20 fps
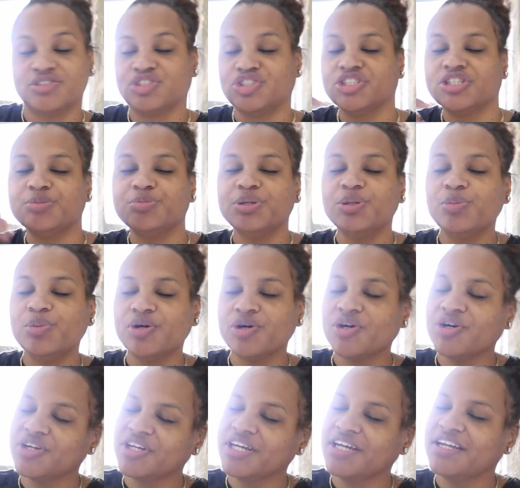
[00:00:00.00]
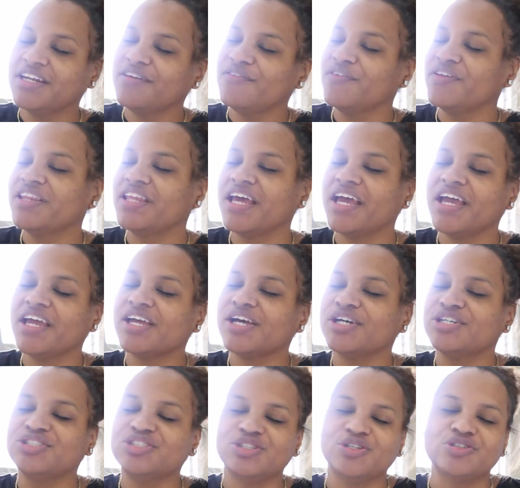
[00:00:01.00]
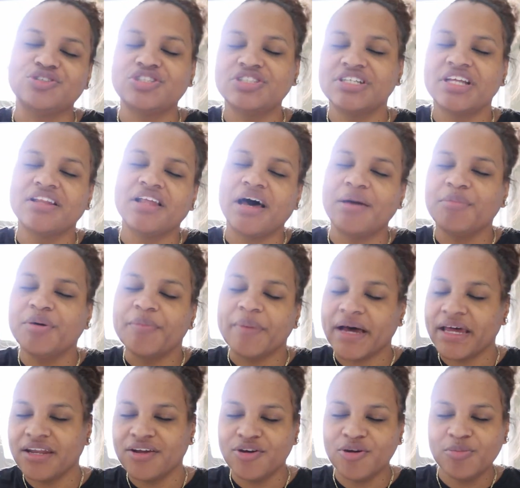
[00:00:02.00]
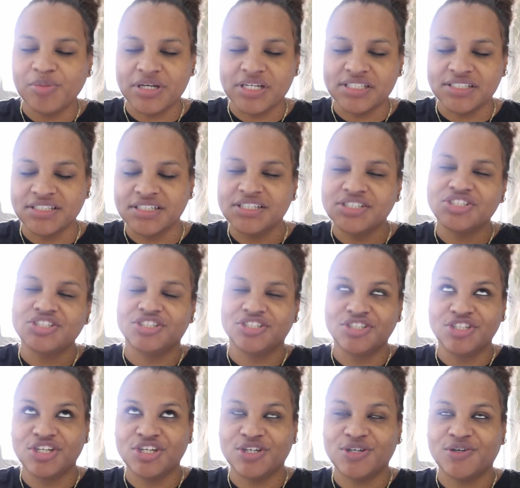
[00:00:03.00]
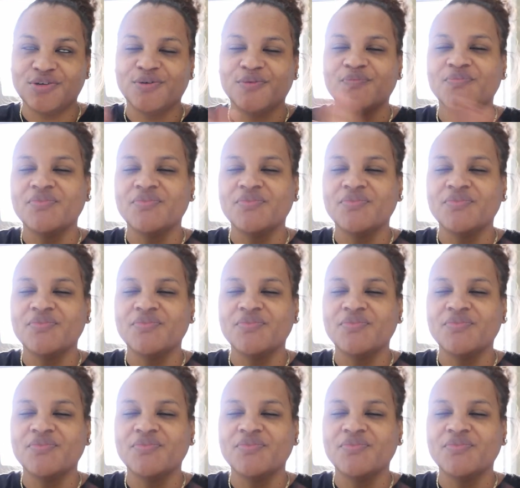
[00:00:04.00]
She could be pretty and everything, because, you know, she's a llama, mind her business. She's cute.